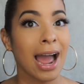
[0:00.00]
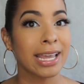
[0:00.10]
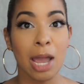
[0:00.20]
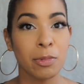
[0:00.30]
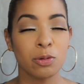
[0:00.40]
I
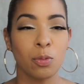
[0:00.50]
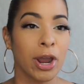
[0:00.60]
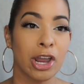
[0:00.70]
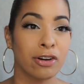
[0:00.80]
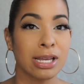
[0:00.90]
can't be
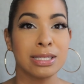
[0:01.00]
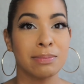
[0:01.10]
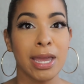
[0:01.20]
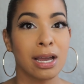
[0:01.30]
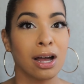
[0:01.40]
wearing crazy
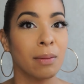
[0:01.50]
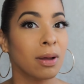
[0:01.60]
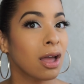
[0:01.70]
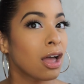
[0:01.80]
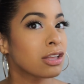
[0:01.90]
makeup.
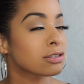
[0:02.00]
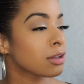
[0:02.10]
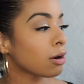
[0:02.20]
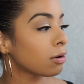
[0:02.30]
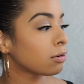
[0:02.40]

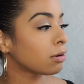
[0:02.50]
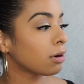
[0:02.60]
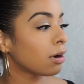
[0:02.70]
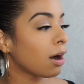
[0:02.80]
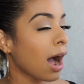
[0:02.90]
So
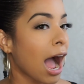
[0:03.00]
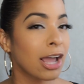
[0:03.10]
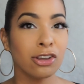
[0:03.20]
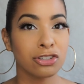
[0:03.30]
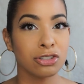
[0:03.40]
I
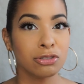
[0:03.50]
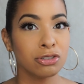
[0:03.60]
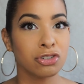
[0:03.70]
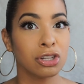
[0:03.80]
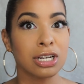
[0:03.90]
usually do
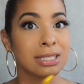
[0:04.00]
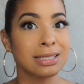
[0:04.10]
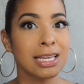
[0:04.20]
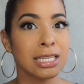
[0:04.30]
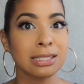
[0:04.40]
neutral looks.
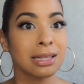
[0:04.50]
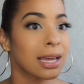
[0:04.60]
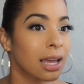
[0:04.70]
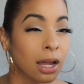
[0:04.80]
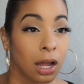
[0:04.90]
This
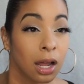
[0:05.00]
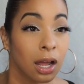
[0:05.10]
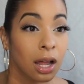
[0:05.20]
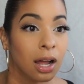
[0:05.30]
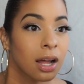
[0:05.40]

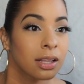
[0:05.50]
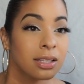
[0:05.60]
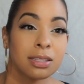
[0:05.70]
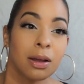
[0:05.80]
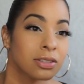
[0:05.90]

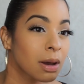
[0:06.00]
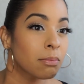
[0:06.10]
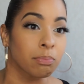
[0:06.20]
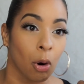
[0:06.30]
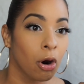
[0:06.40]
is
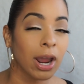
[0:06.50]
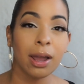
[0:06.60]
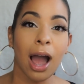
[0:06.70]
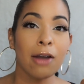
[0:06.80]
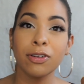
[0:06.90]
some
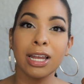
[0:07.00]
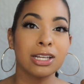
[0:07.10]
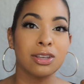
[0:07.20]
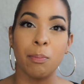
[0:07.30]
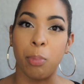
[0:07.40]
boring, I feel like
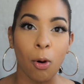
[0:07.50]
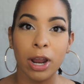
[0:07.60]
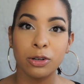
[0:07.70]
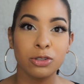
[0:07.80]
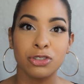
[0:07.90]
it's a
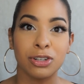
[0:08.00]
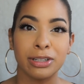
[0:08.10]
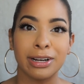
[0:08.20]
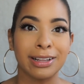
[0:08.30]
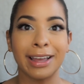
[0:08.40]
boring neutral
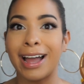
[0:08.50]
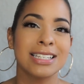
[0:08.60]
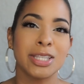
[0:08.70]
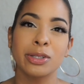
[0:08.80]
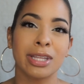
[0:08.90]
look. Like, I
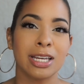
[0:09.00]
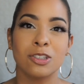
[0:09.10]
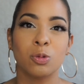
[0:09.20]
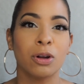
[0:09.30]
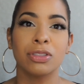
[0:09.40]
just don't think
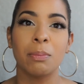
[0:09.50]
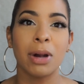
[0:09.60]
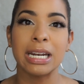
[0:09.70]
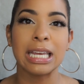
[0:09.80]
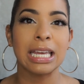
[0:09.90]
it's worth the
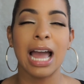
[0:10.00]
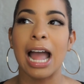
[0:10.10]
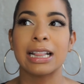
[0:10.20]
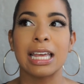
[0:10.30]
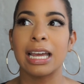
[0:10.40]
money.
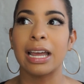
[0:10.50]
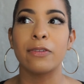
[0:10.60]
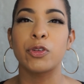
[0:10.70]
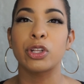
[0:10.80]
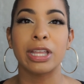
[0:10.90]
I think
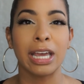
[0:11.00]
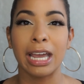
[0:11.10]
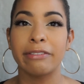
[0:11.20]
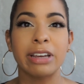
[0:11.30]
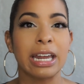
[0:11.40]
if you're
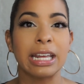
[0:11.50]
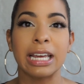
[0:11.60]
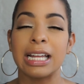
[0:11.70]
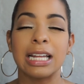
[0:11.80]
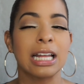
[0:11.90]
thinking of getting
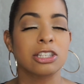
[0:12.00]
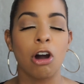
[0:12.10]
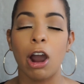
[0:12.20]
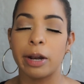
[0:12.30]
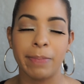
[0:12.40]
it, it's a
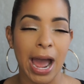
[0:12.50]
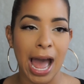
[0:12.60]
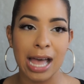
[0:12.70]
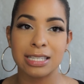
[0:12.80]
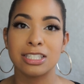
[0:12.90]
hard
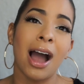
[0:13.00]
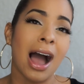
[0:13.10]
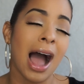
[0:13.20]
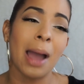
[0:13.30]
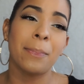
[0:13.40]
pass.
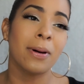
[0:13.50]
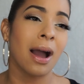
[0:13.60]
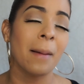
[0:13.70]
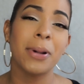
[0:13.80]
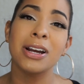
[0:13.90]
I
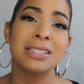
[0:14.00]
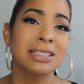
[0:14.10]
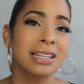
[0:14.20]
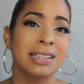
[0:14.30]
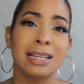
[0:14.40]

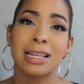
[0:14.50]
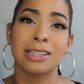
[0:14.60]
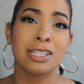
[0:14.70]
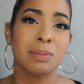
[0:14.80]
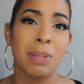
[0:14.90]
personally think that
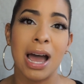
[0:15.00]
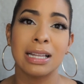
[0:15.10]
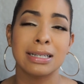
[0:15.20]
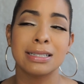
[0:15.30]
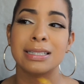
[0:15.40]
this
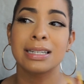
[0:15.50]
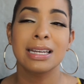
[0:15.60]
palette